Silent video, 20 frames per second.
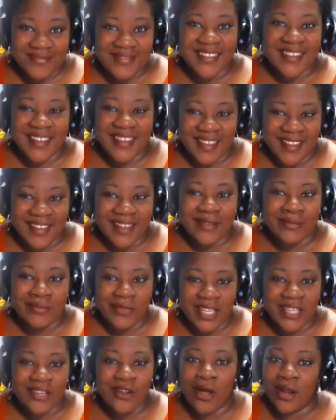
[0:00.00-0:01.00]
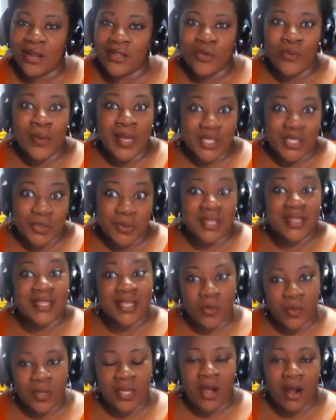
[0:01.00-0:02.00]
in all of the ways we
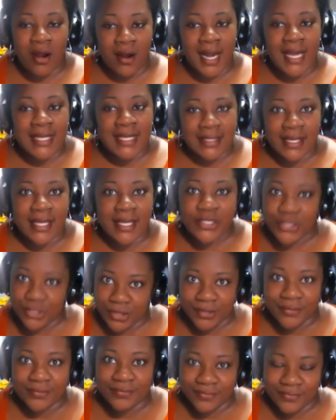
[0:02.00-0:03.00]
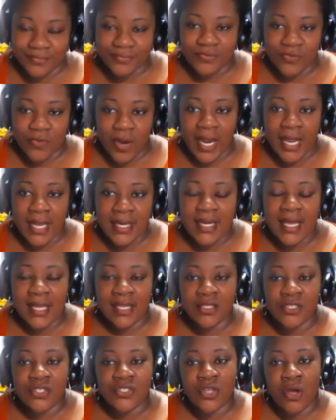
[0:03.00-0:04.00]
think we are as a nation, right? And
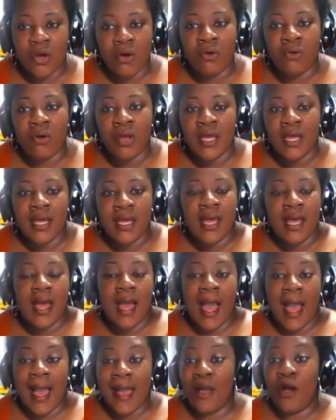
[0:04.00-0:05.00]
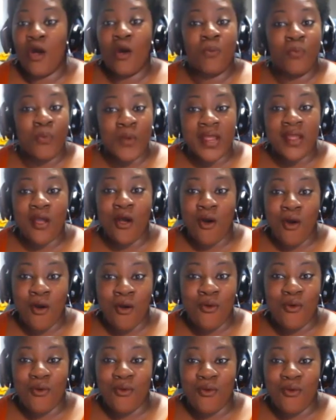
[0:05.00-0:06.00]
so I hope we
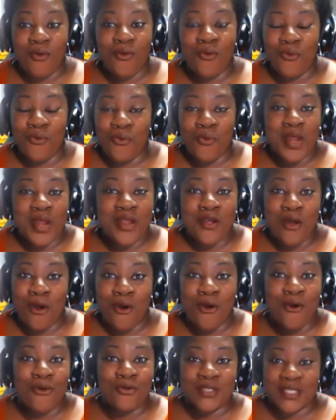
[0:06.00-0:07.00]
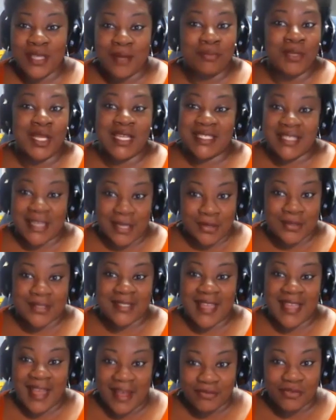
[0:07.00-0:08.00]
go someplace else
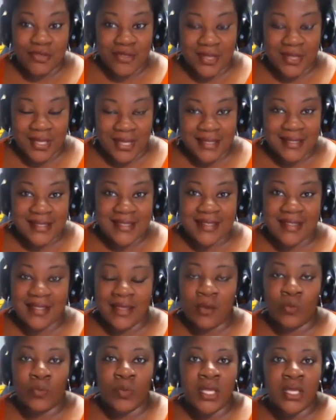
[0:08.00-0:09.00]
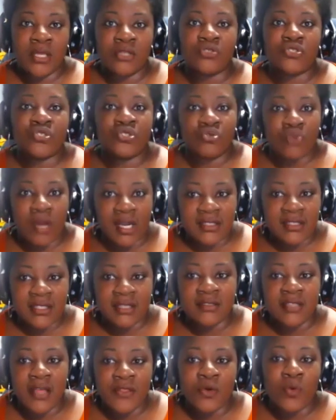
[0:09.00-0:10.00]
after this, that we construct
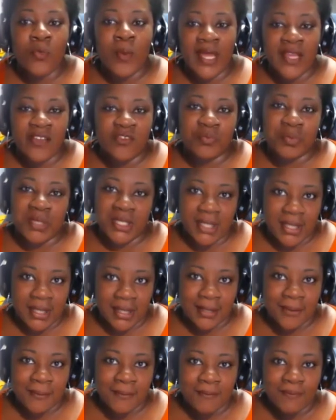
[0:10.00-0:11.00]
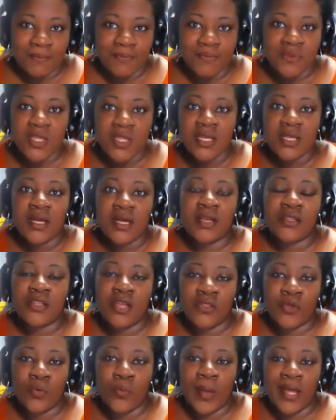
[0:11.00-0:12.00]
another way of being,
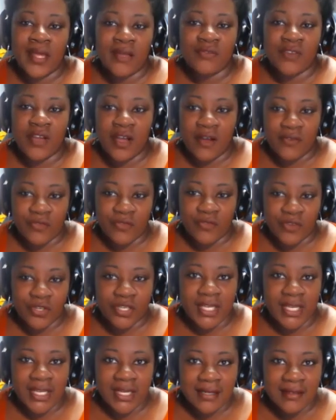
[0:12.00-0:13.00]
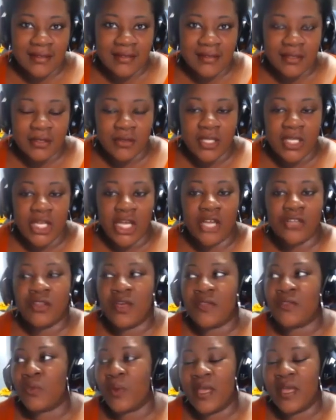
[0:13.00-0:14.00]
another way of governing,
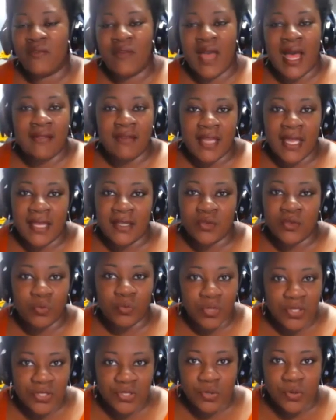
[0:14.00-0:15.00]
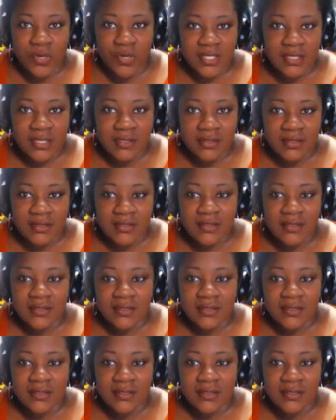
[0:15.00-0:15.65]
another way of allocating resources,